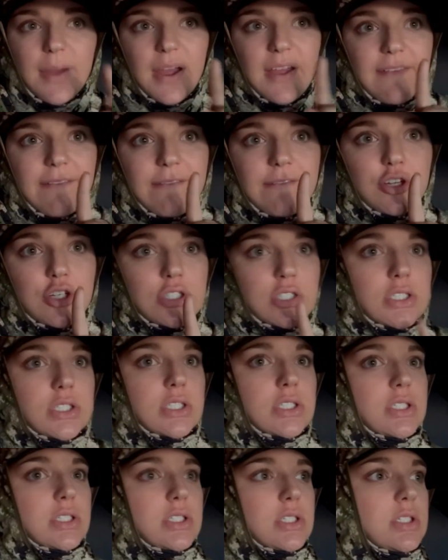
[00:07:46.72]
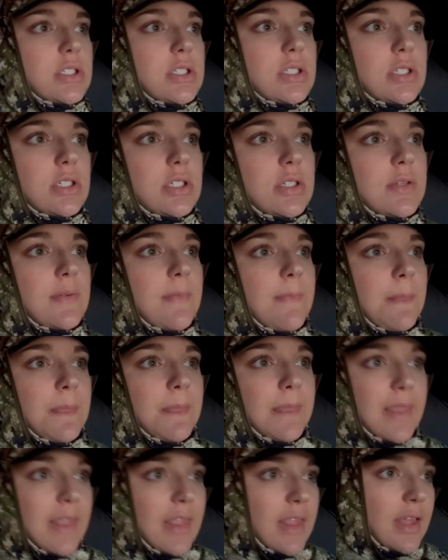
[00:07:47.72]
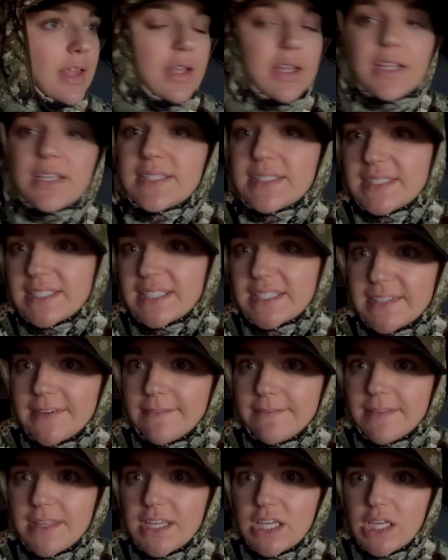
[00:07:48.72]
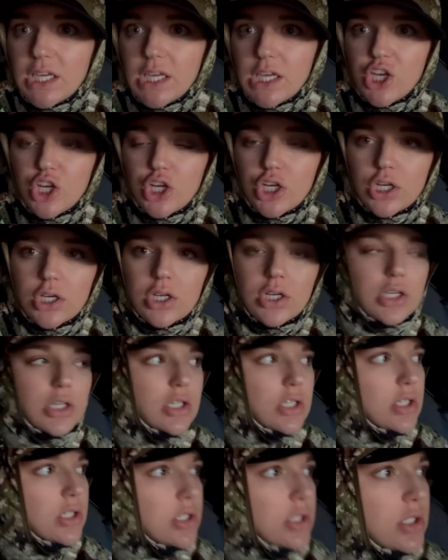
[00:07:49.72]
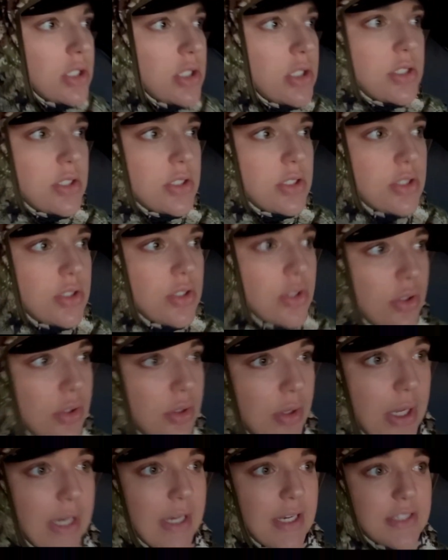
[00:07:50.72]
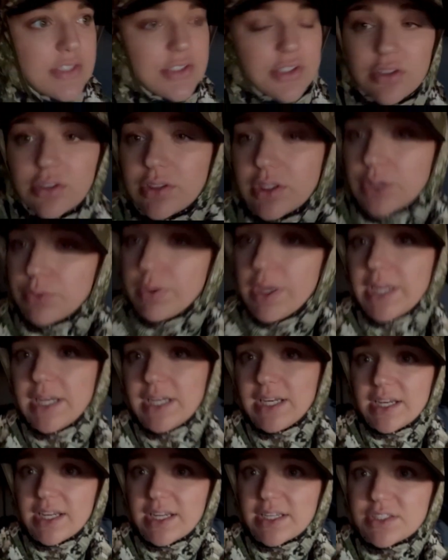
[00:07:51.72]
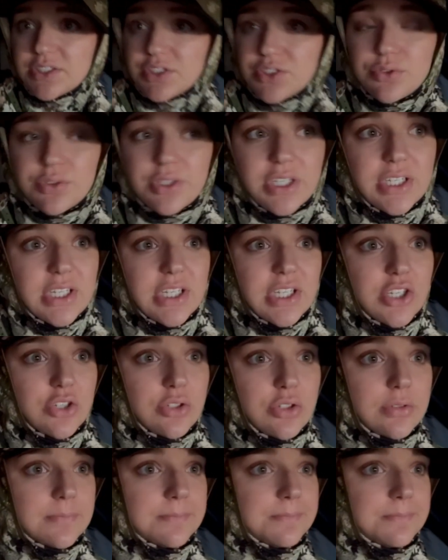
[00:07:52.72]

my first sit up here, So, and it's currently raining as you can hear.